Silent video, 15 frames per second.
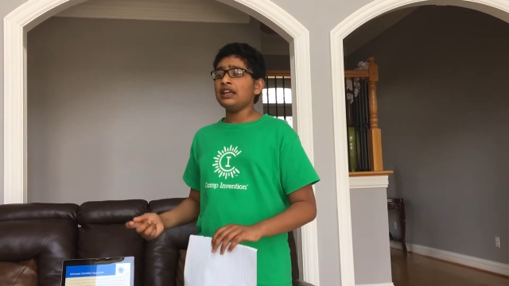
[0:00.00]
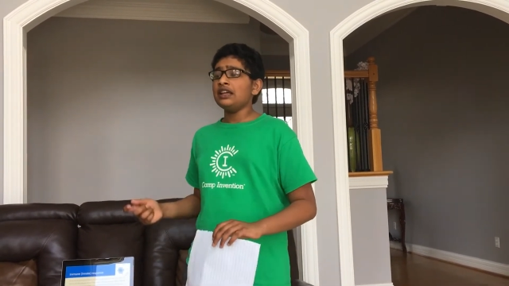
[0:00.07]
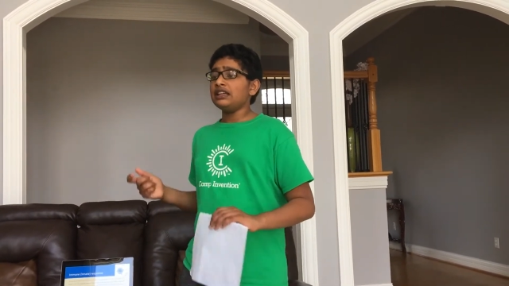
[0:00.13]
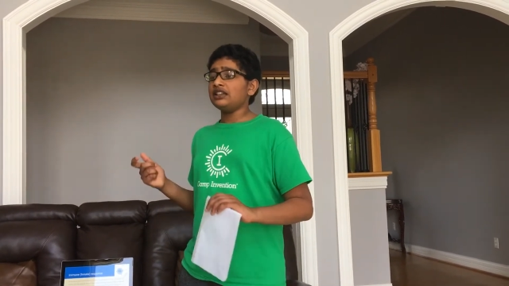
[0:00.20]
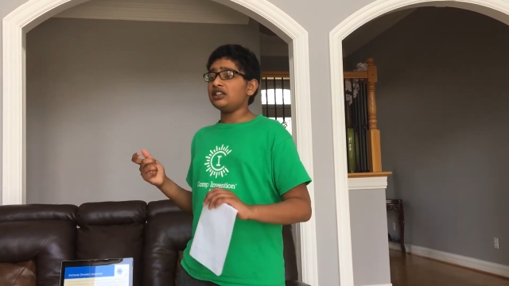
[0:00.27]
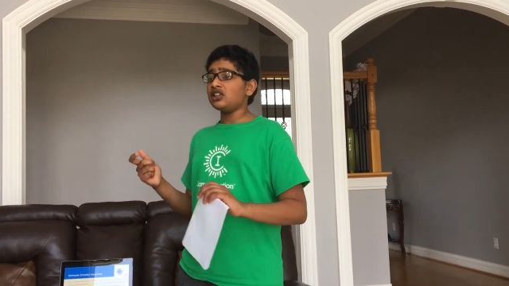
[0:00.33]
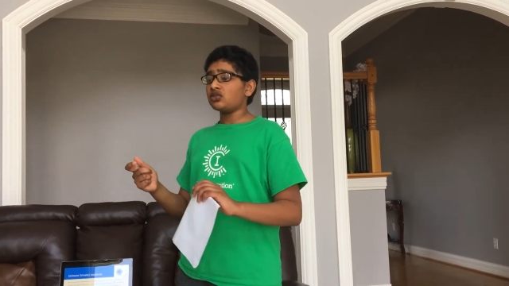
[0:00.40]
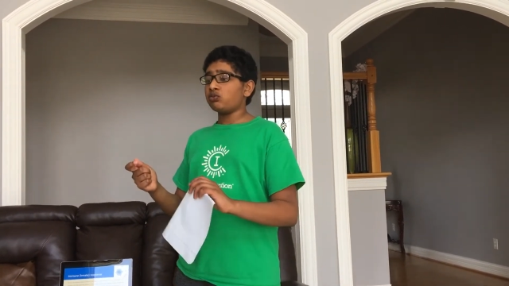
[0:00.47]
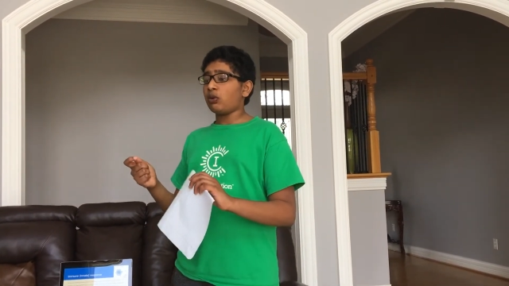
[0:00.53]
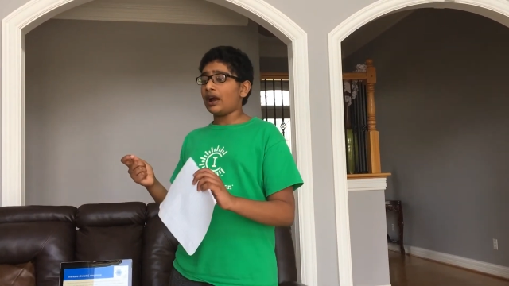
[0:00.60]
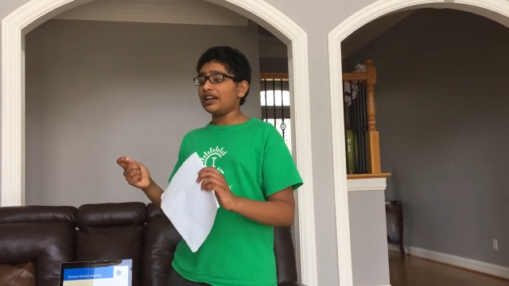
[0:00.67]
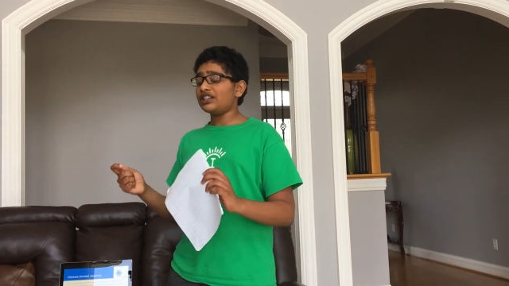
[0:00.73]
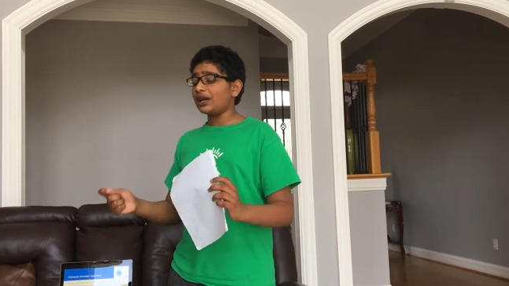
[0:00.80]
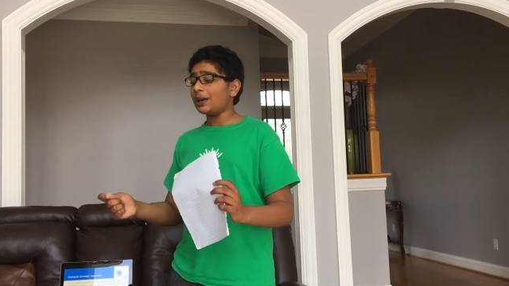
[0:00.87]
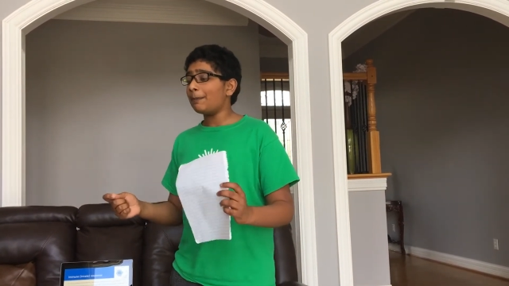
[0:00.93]
And this
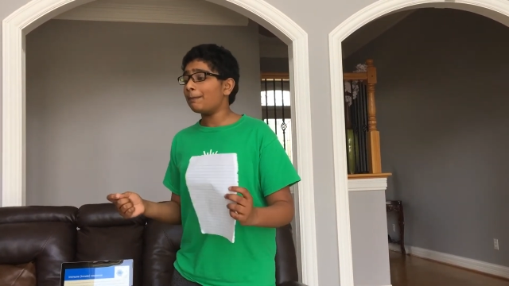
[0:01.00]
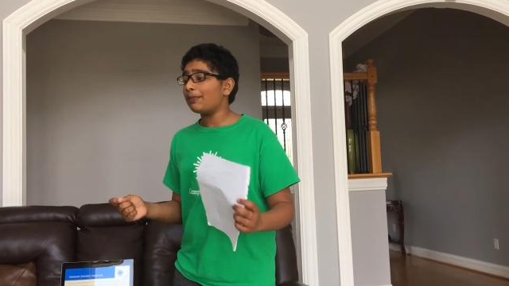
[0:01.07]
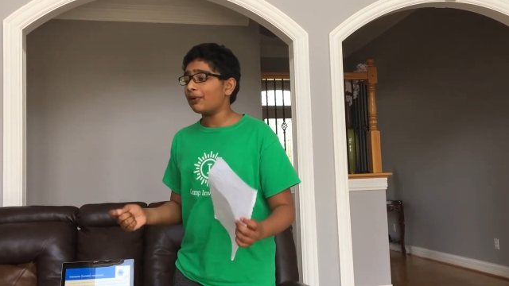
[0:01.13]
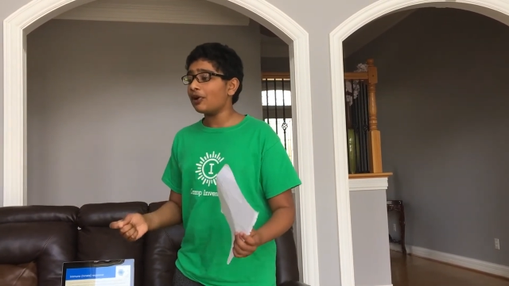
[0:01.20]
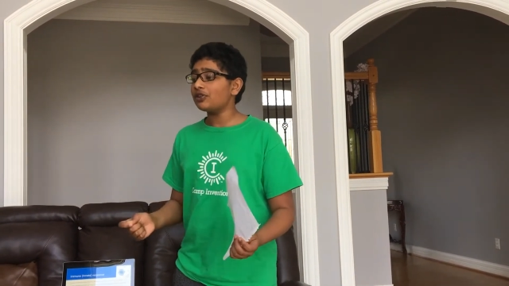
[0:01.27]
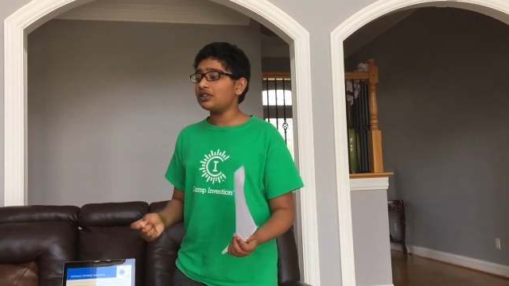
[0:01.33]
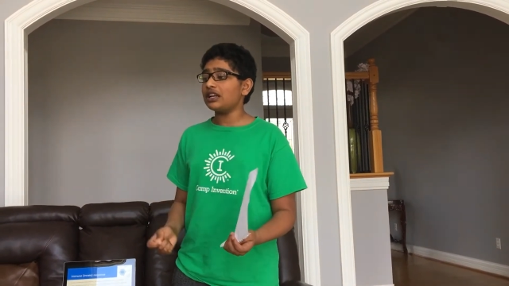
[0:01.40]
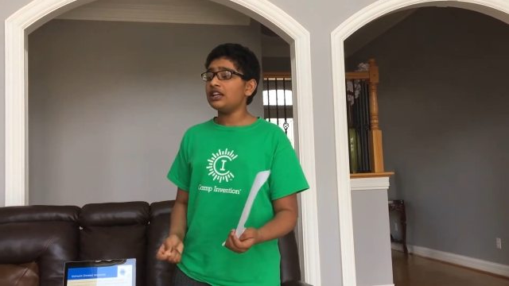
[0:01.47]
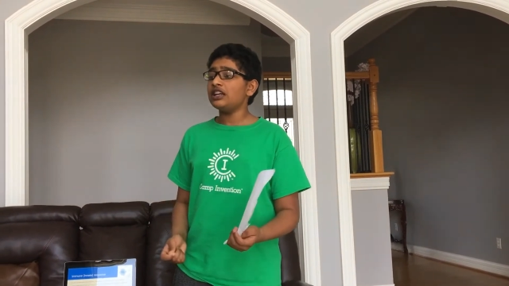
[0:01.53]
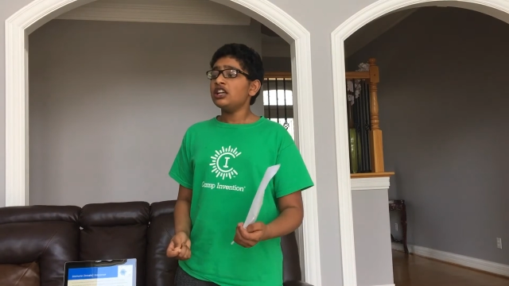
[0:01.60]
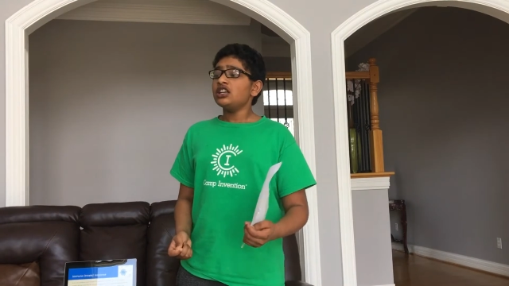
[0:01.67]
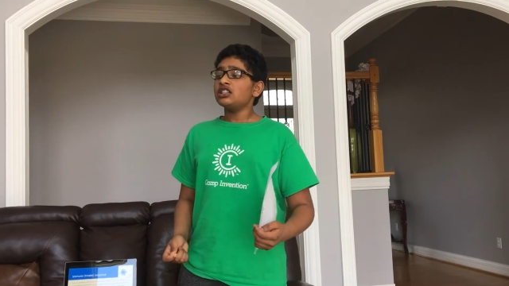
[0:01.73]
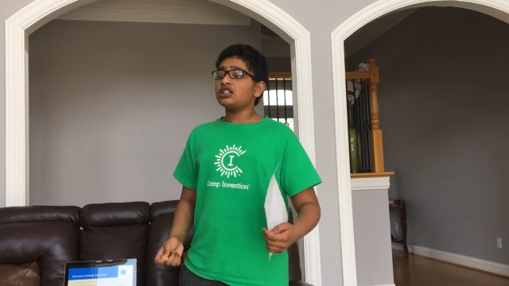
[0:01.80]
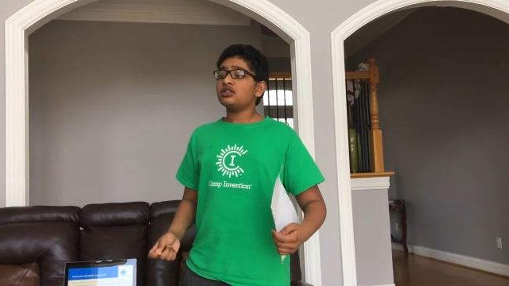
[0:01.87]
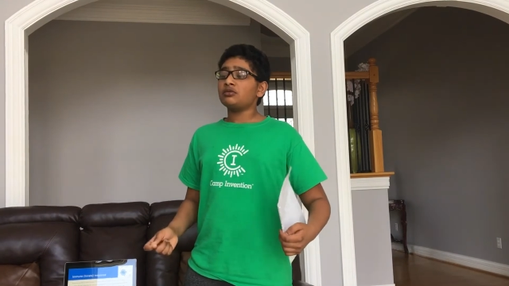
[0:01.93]
Y-shaped protein
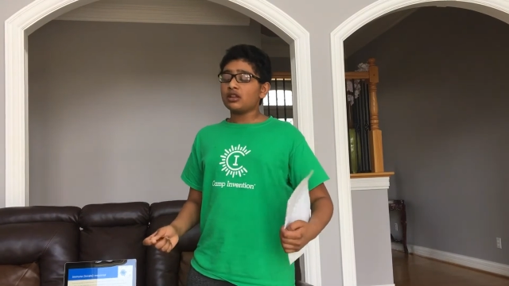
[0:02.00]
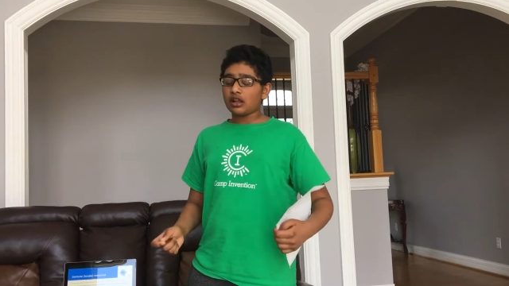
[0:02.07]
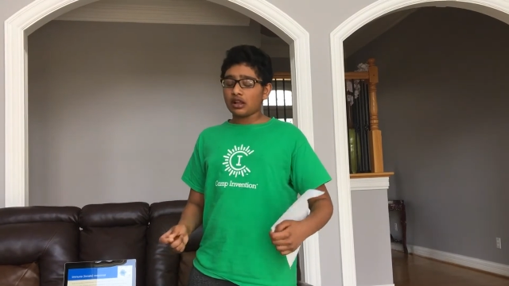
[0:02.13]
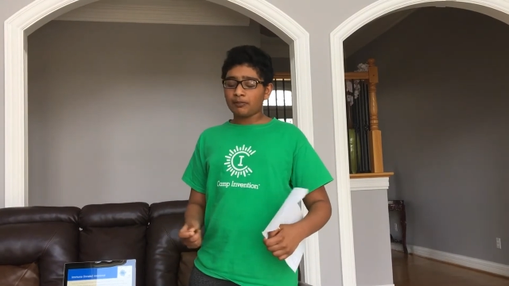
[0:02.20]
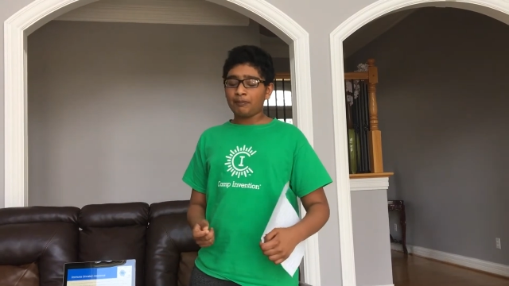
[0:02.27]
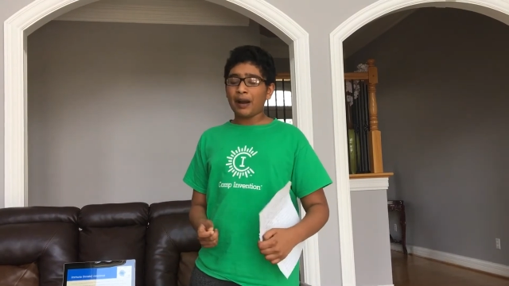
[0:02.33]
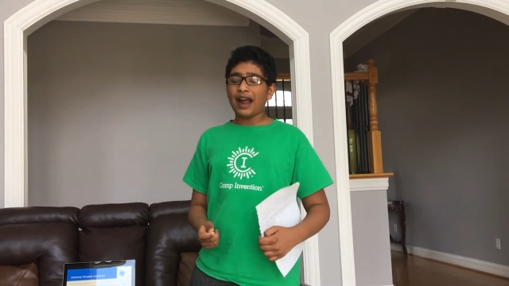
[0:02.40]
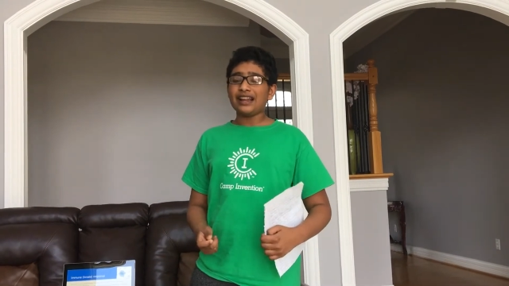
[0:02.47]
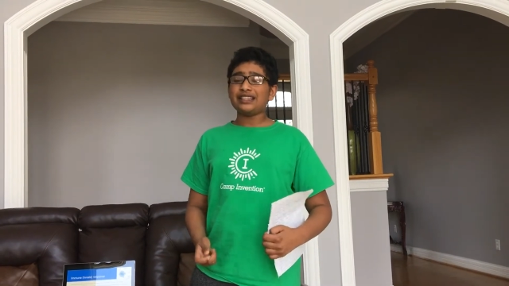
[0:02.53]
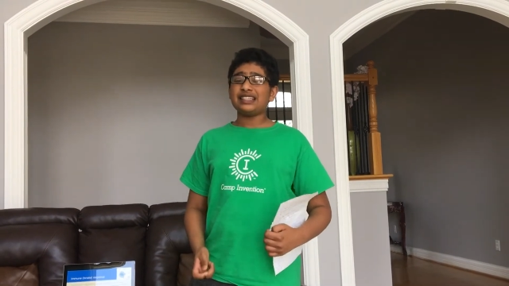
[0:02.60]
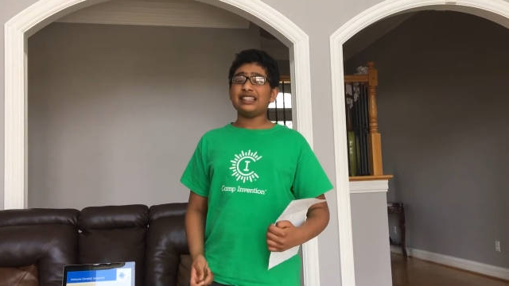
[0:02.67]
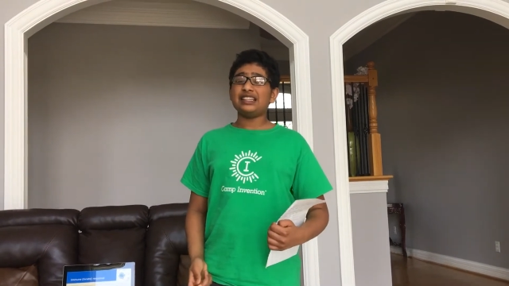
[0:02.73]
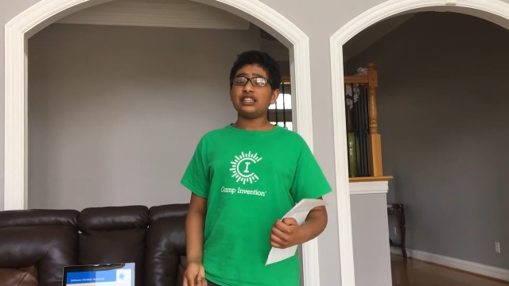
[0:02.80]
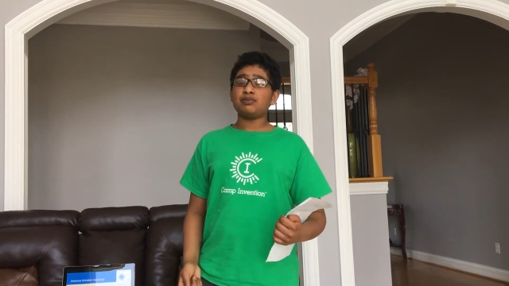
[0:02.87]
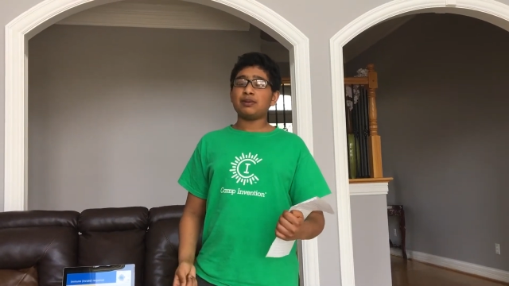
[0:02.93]
binds to
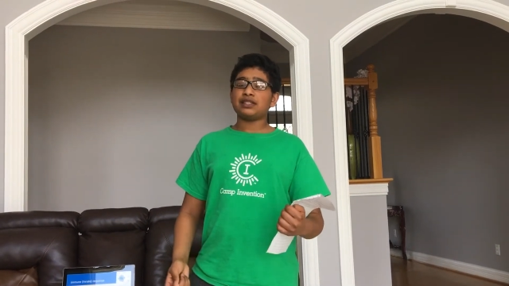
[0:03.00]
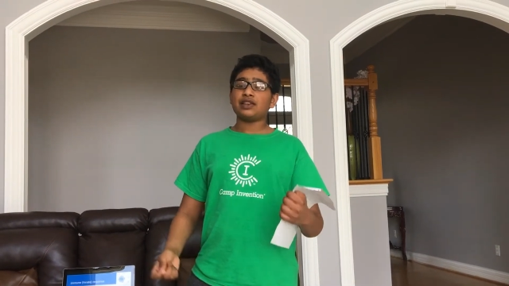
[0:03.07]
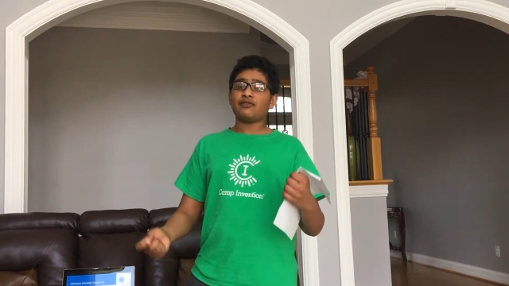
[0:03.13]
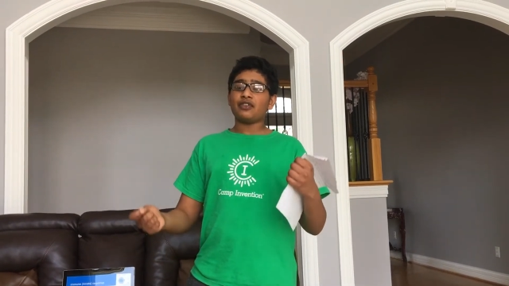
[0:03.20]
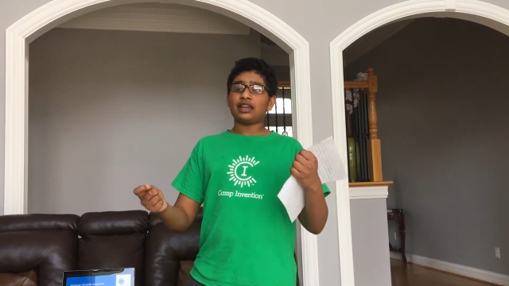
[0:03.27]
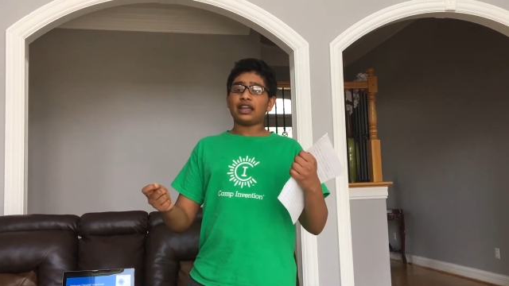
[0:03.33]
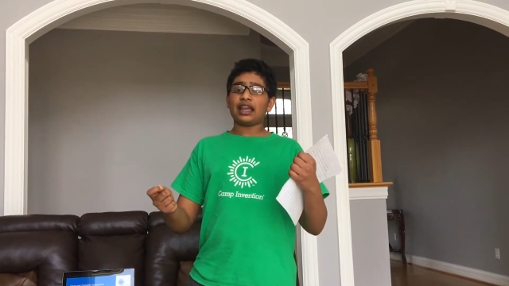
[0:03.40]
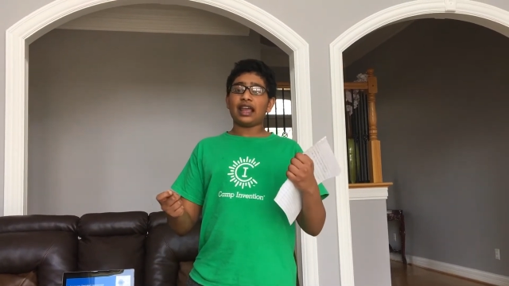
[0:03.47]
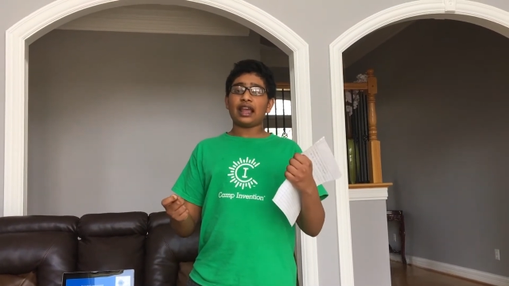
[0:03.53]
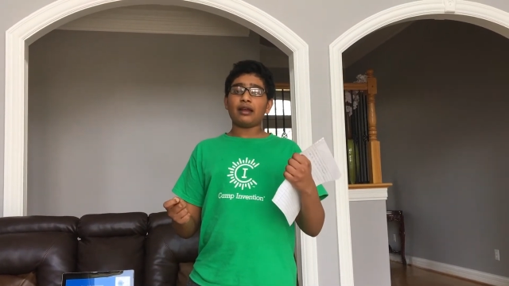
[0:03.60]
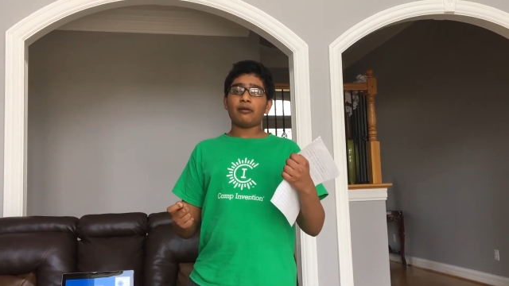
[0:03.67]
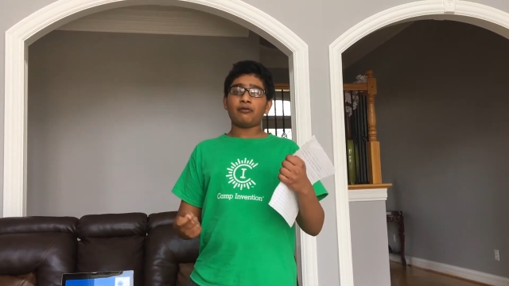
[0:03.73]
these specific